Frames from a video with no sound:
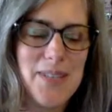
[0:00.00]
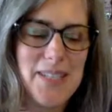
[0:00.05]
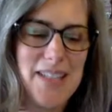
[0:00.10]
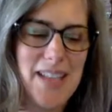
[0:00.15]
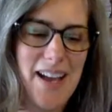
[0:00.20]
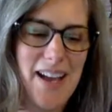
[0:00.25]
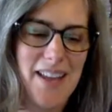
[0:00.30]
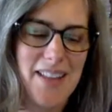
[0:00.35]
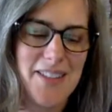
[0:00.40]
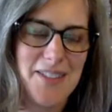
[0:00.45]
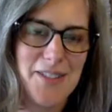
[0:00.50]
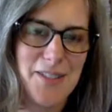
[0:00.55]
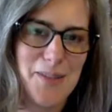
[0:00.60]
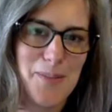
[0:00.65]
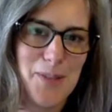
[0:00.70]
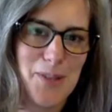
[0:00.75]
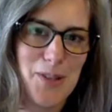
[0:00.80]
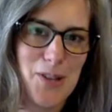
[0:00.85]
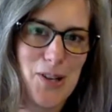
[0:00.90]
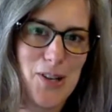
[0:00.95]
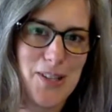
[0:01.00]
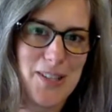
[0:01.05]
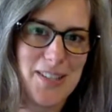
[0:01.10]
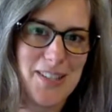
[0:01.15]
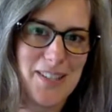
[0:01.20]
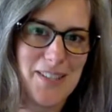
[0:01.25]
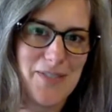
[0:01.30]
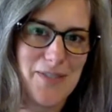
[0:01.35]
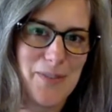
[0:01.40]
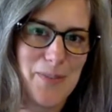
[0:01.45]
yeah, there's going to be a lot of
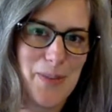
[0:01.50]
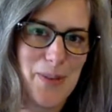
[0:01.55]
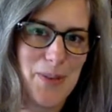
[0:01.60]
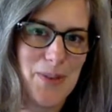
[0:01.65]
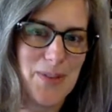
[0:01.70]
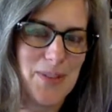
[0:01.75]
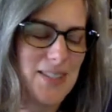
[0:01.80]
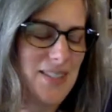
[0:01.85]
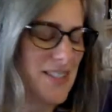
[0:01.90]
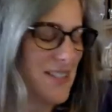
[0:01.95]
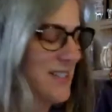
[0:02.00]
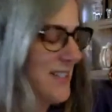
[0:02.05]
stuff about